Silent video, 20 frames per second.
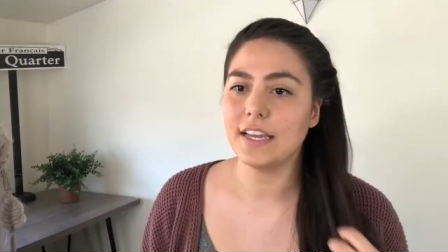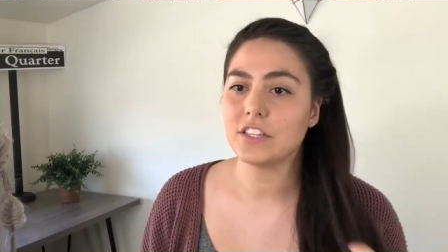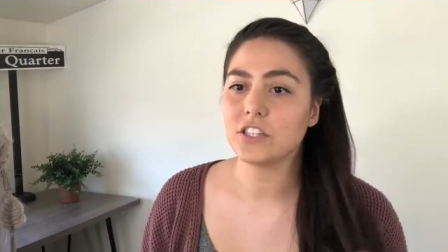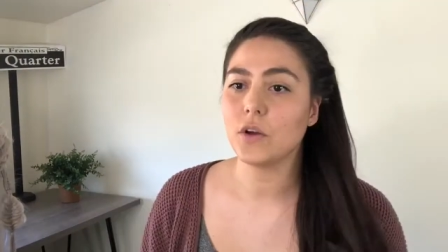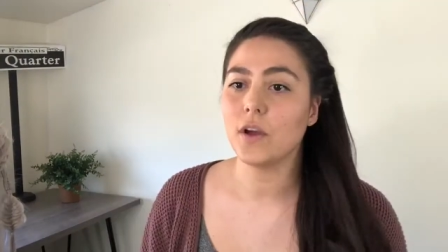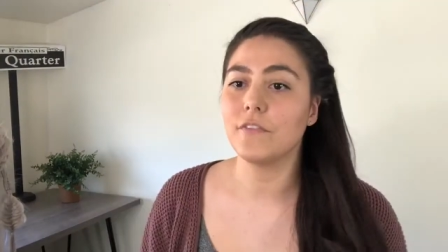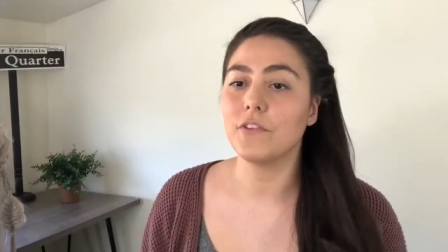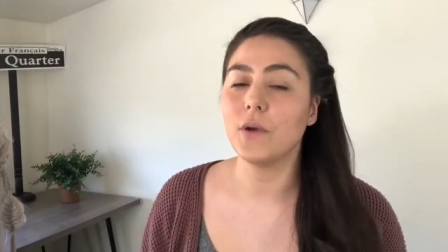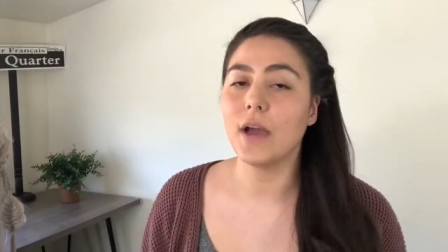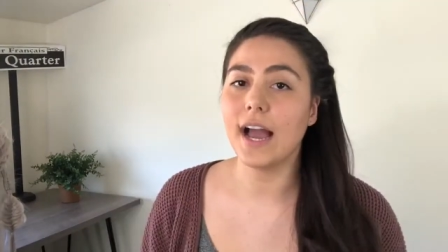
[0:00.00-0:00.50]
so
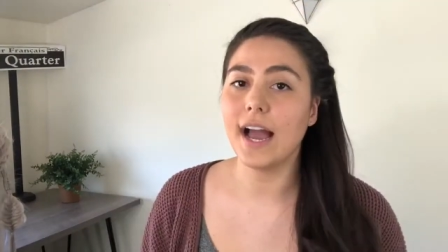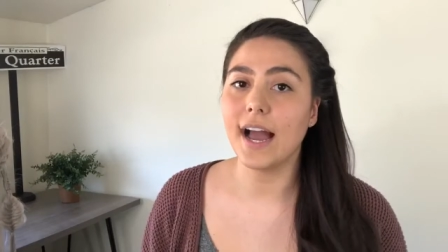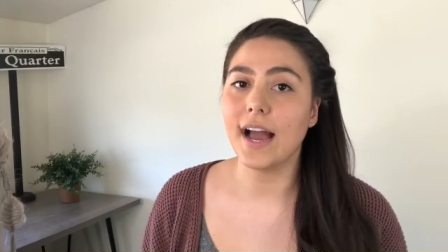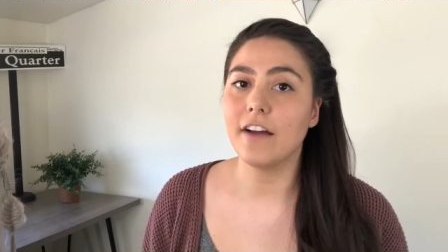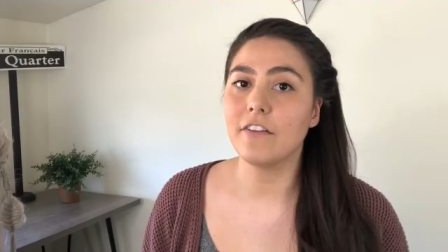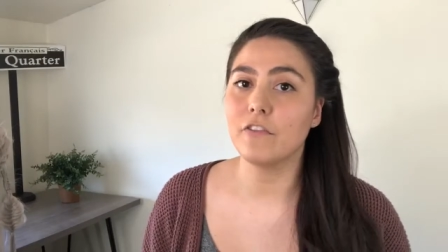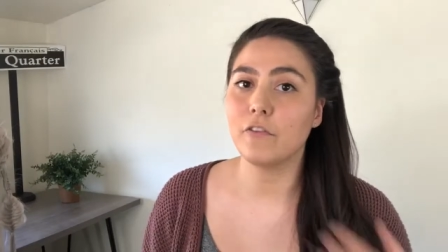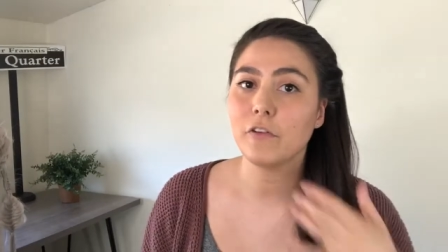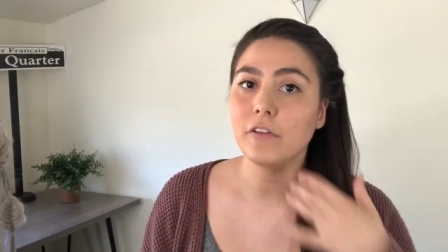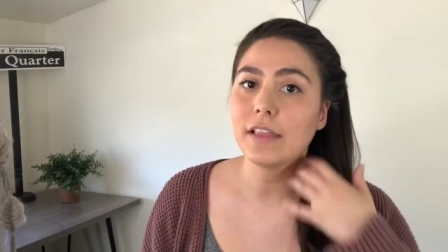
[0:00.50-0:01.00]
if you
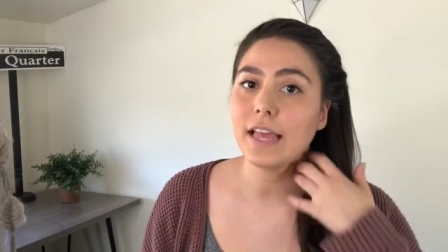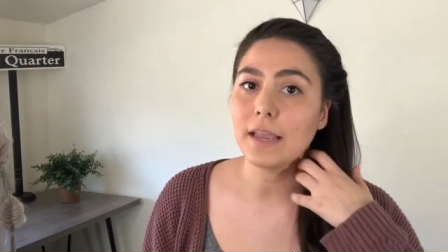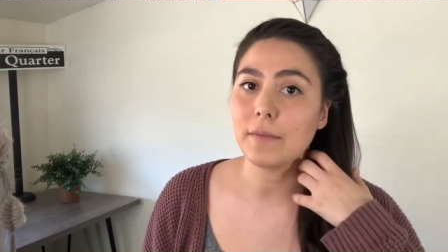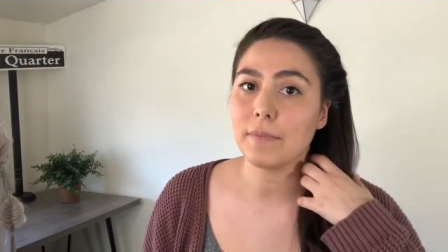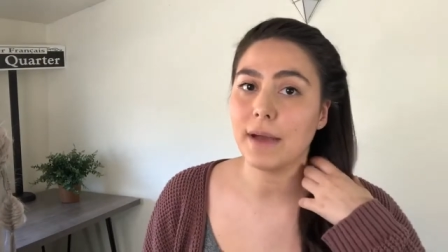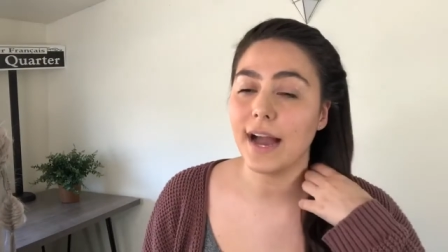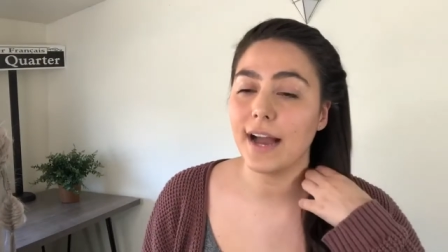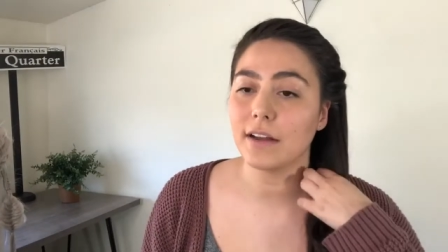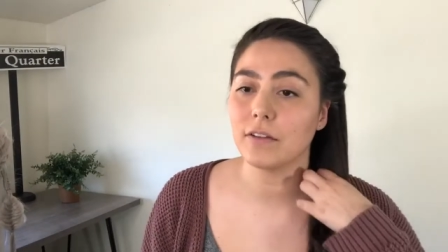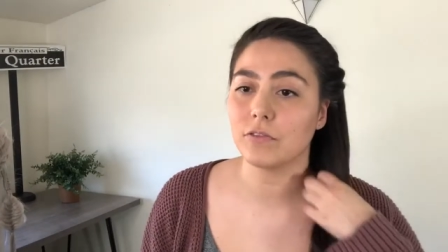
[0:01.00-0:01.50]
have like
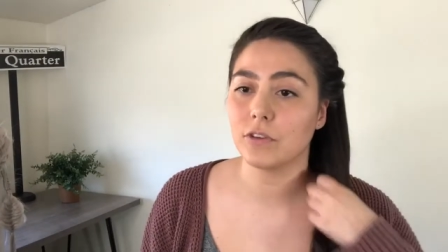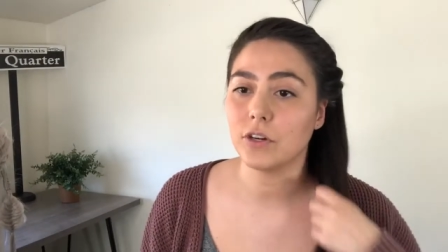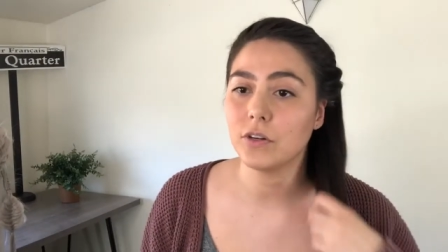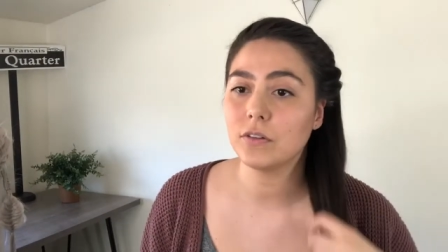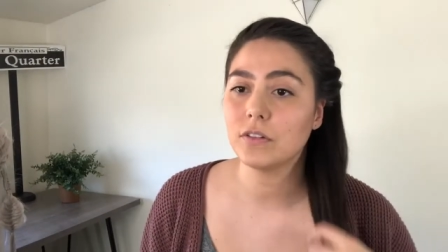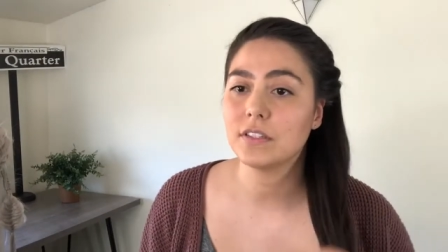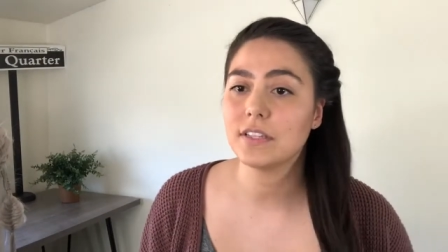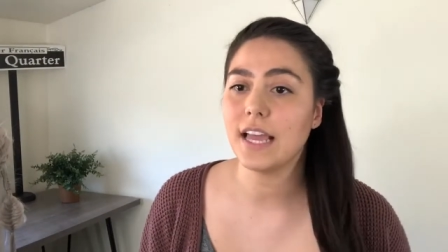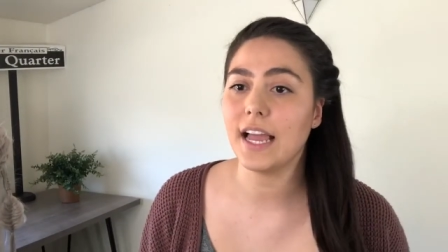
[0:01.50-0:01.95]
bad roots